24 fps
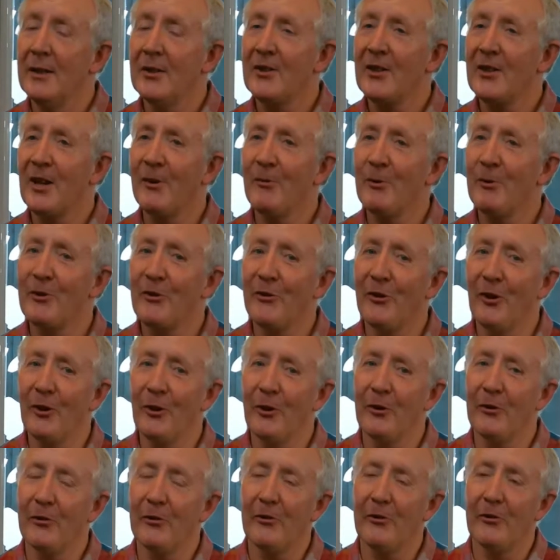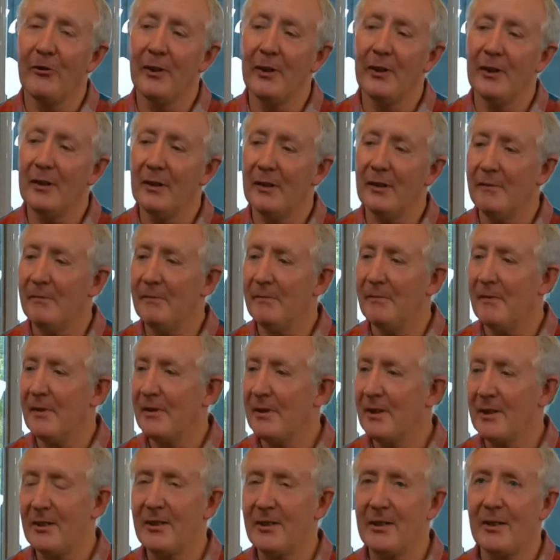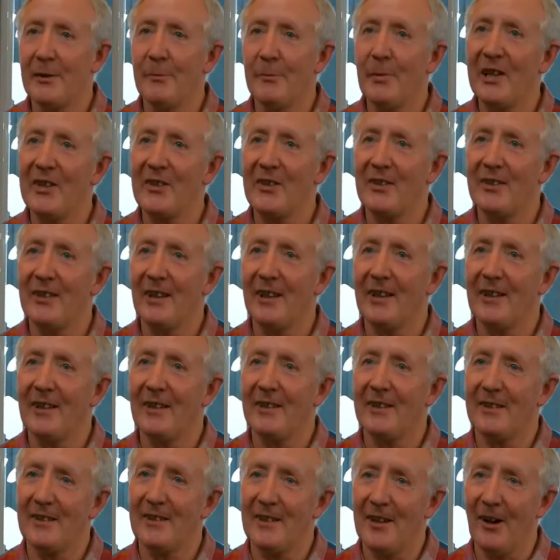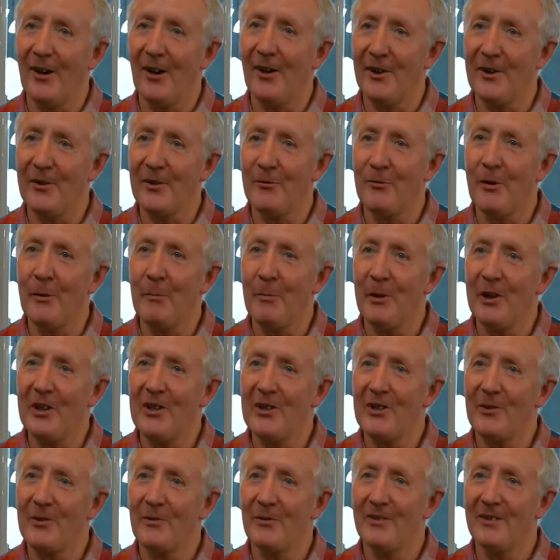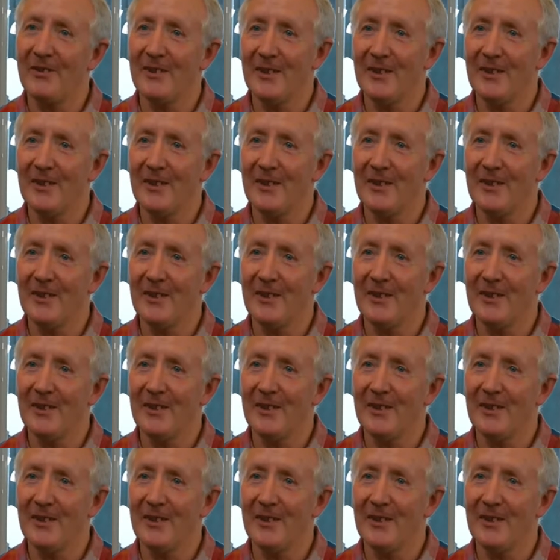So it was full of um, domestic garden rubbish,